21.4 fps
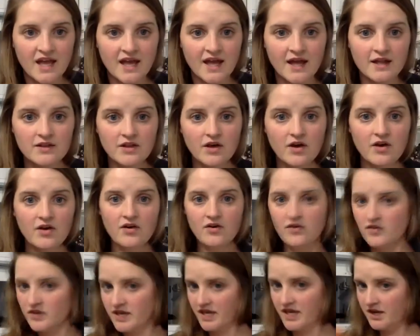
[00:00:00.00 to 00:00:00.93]

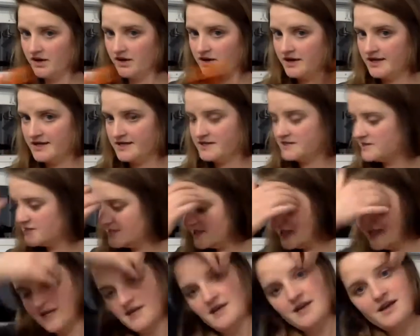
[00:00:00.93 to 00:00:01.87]
Hello,
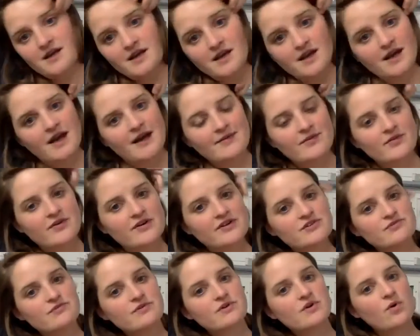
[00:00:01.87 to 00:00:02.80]
Charis. I'm going
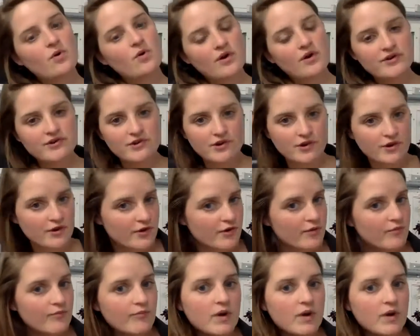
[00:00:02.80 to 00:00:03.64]
to record your